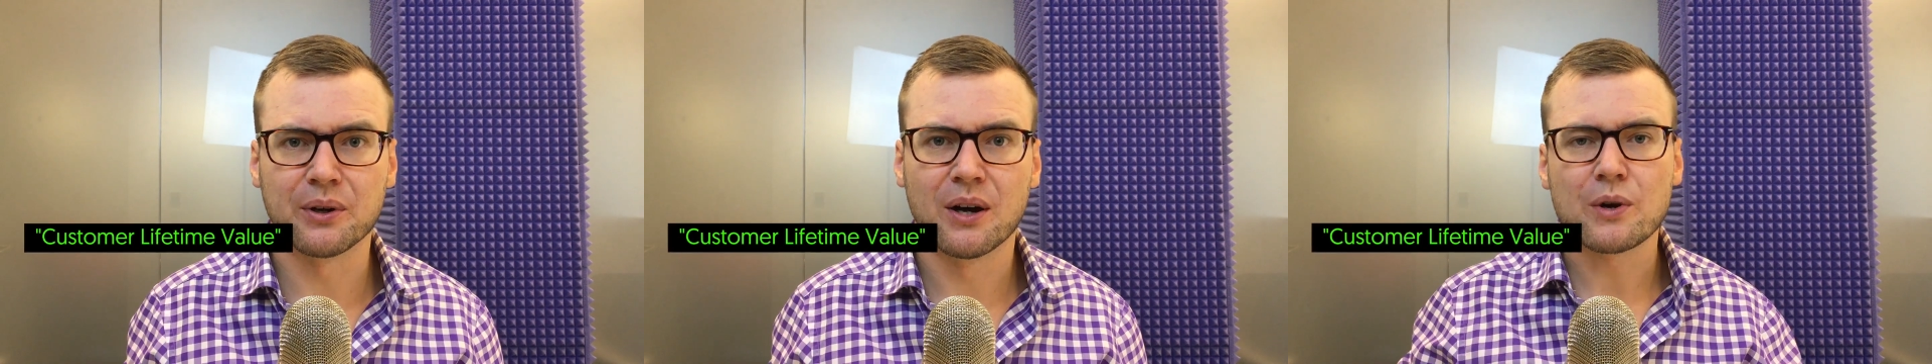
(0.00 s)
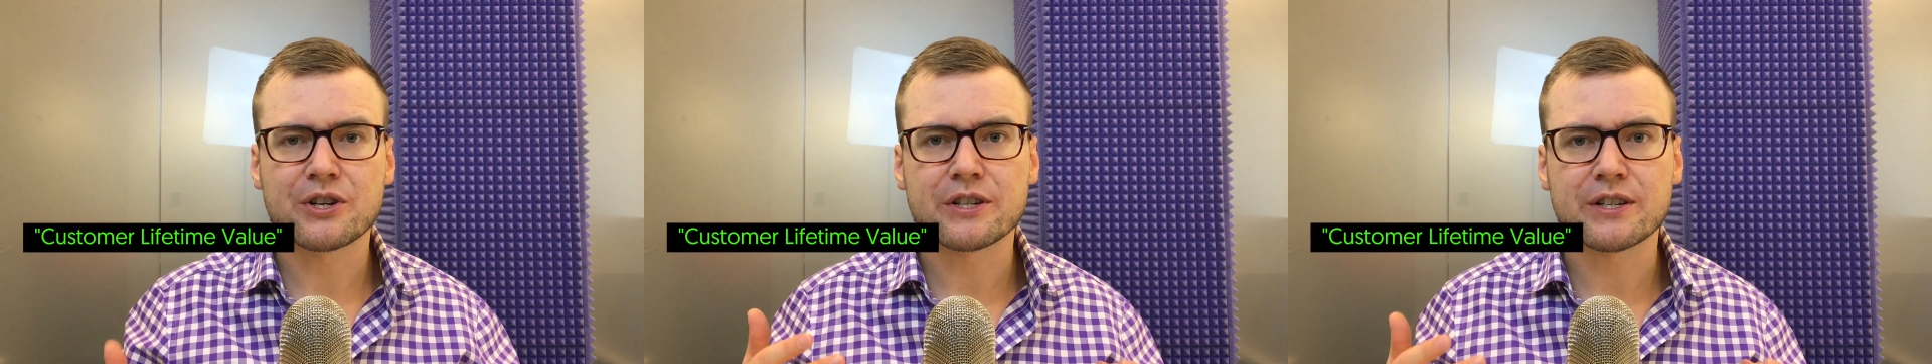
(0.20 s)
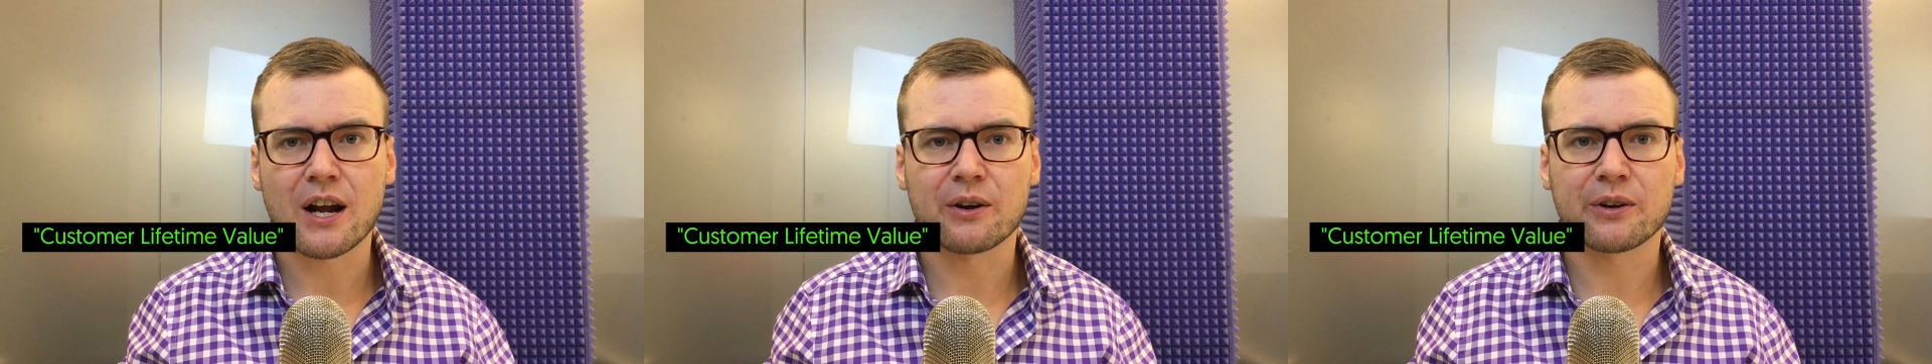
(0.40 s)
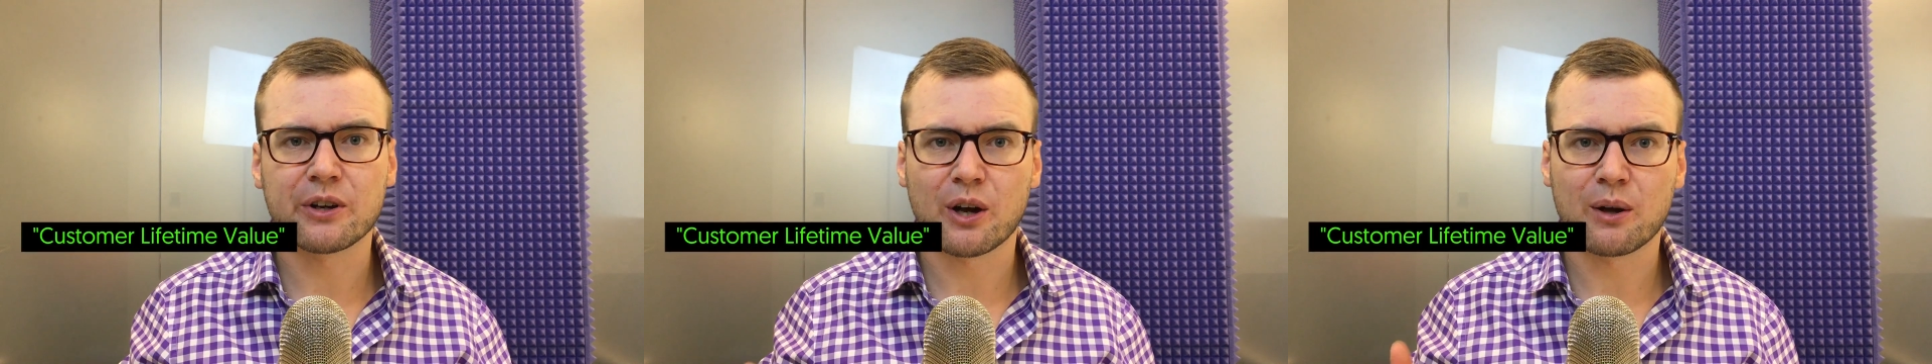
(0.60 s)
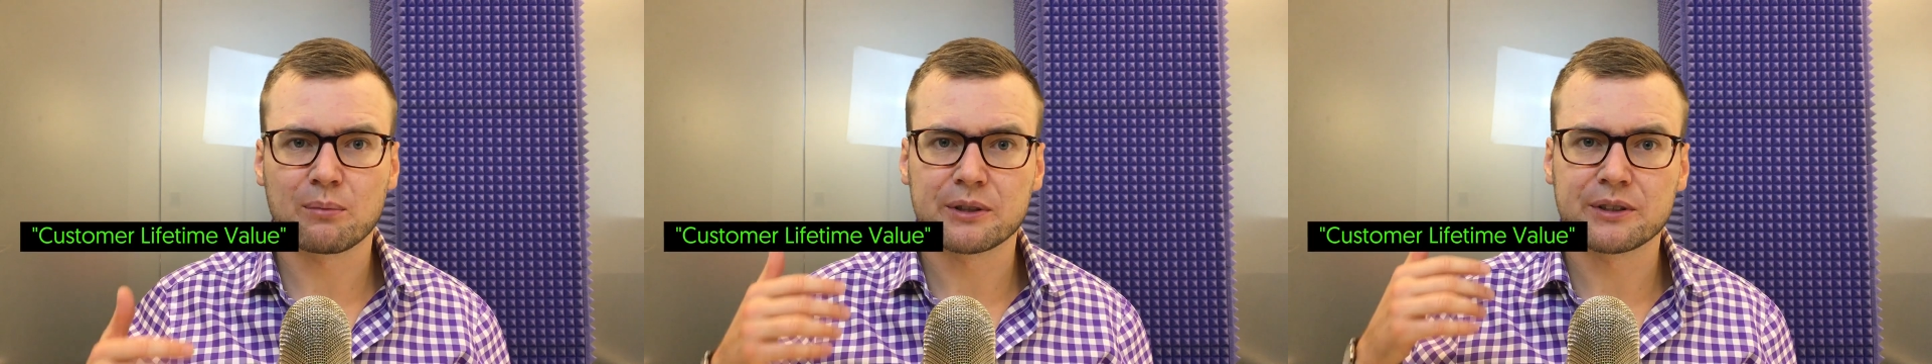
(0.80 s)
which is
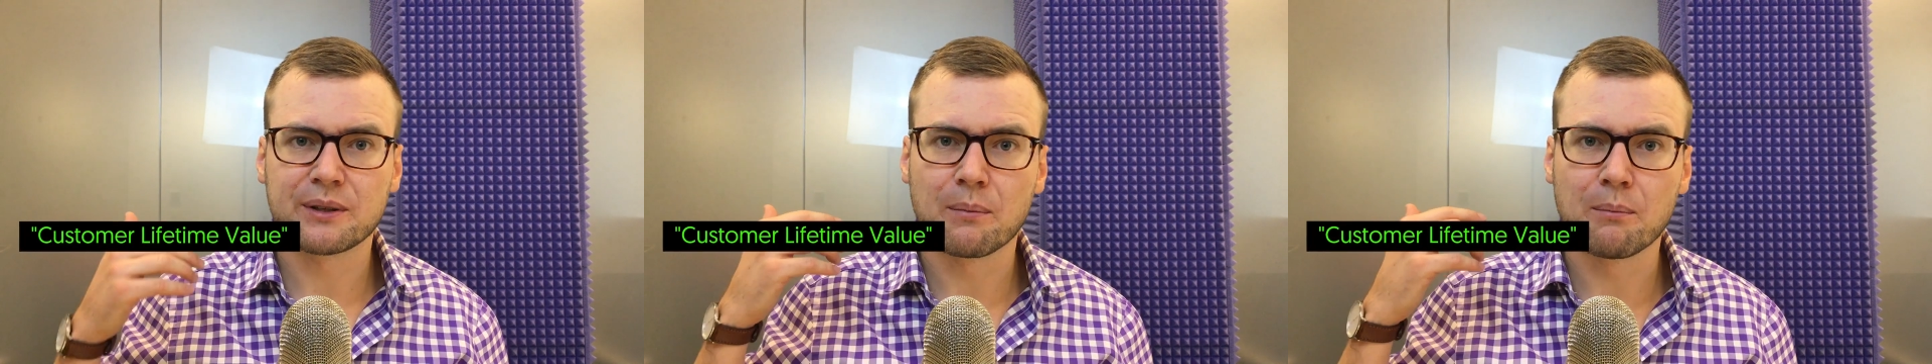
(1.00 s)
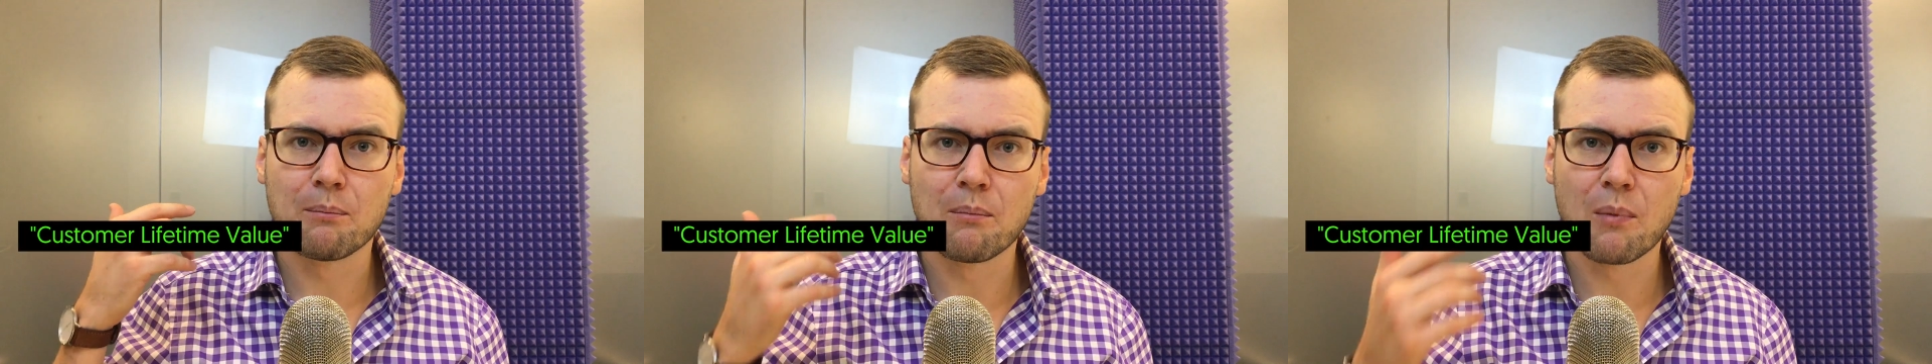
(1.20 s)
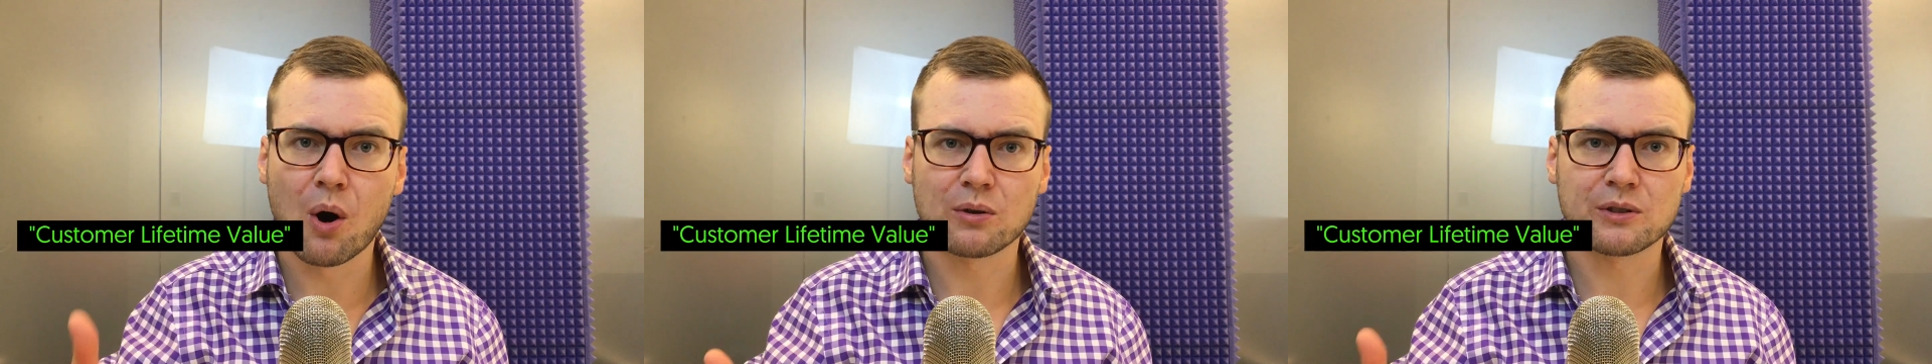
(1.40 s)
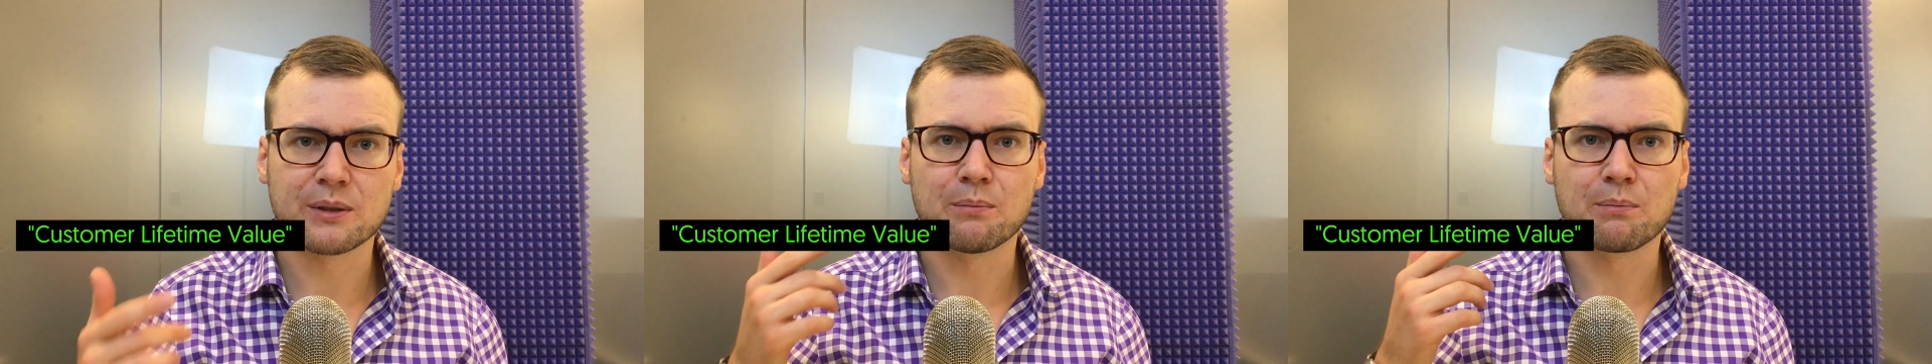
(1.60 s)
arguably the most